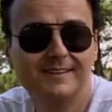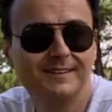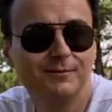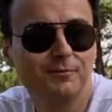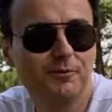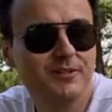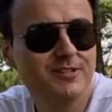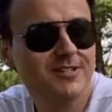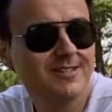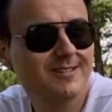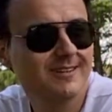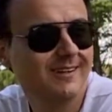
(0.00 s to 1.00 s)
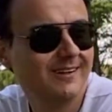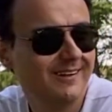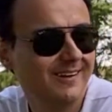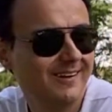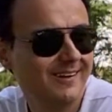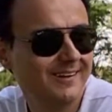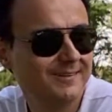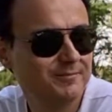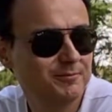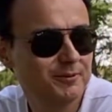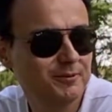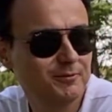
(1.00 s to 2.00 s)
the worst, uh,
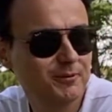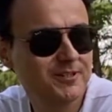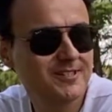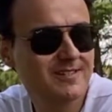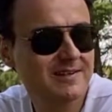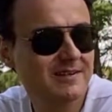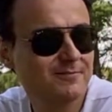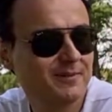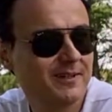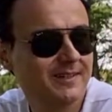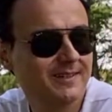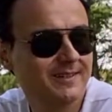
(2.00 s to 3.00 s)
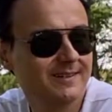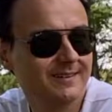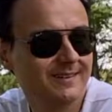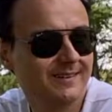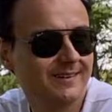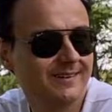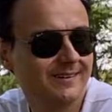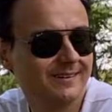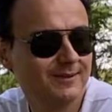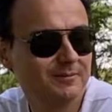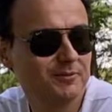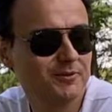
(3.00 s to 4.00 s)
the worst stock market, uh,
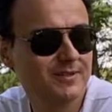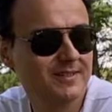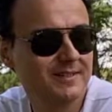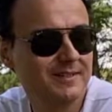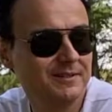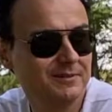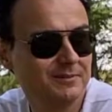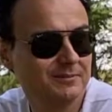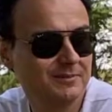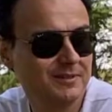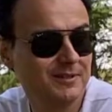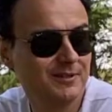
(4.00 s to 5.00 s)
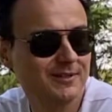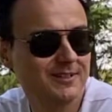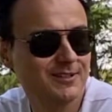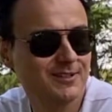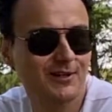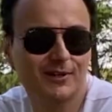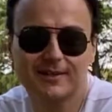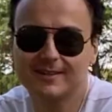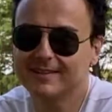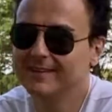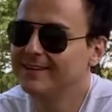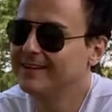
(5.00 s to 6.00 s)
the most ye- yearly start
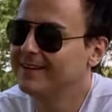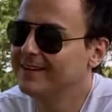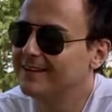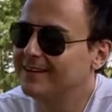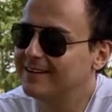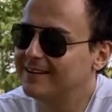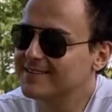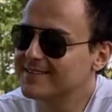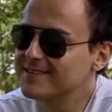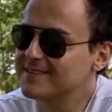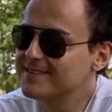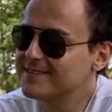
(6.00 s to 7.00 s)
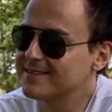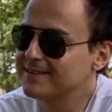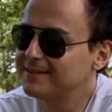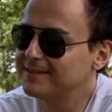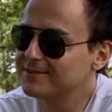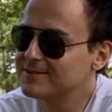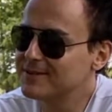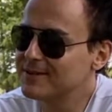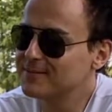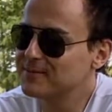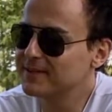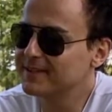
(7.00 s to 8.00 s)
uh, since uh,
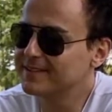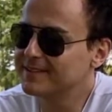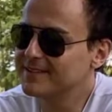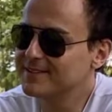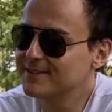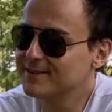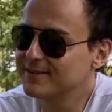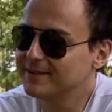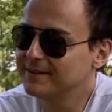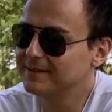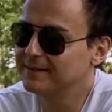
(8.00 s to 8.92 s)
stock market history.